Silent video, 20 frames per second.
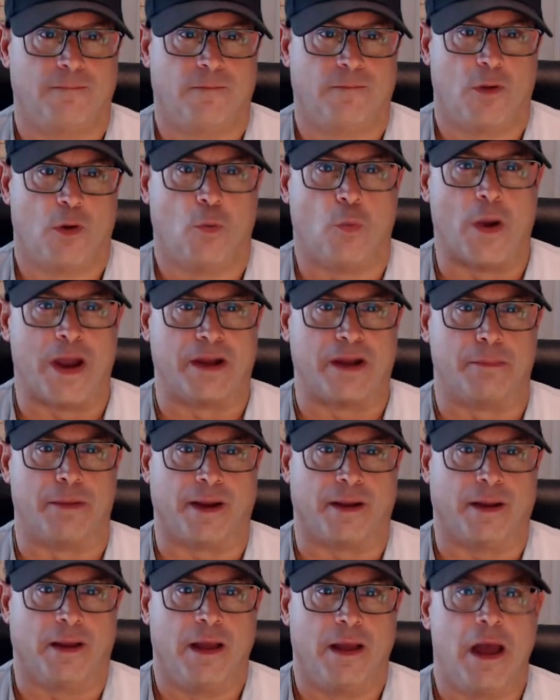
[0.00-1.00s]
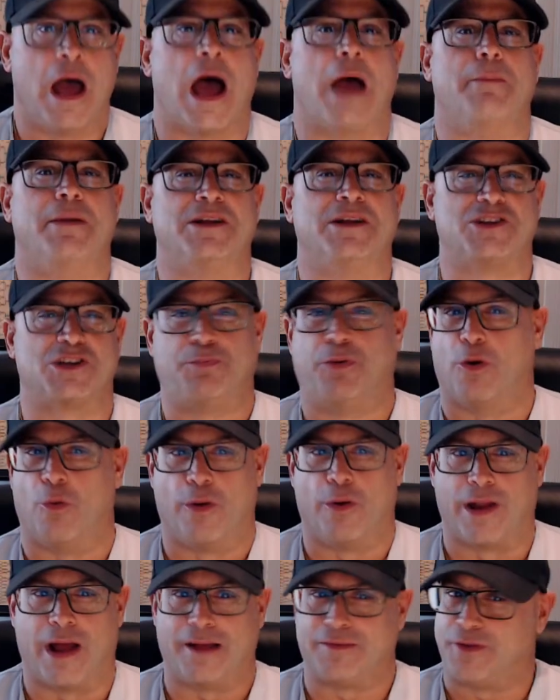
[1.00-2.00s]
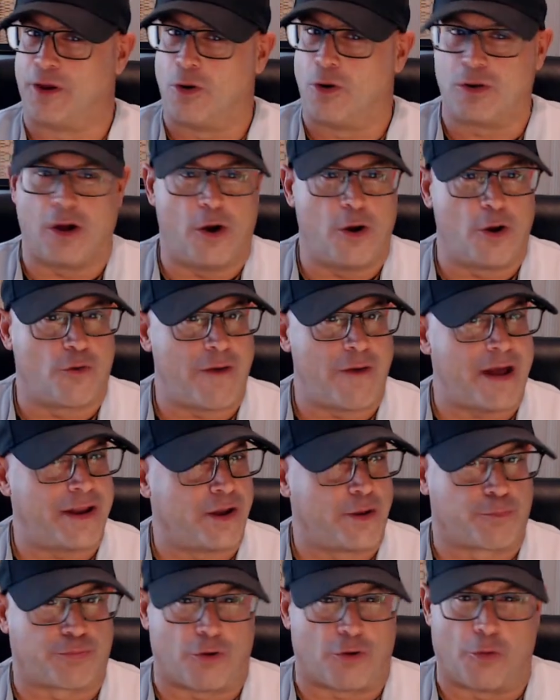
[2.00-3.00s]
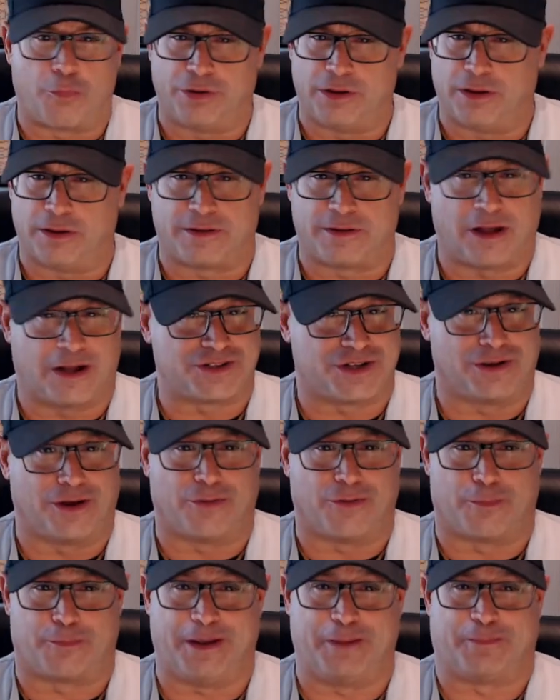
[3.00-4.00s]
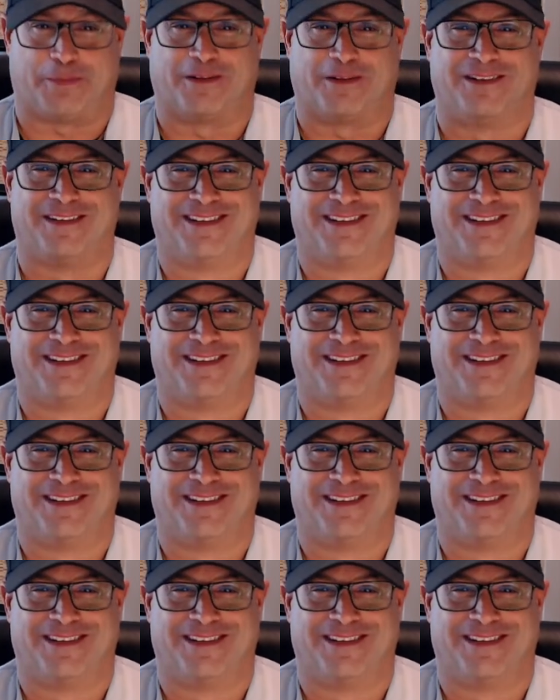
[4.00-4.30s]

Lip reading: Wait a minute. I mean, just put one on. Don't go around inappropriately touching other people.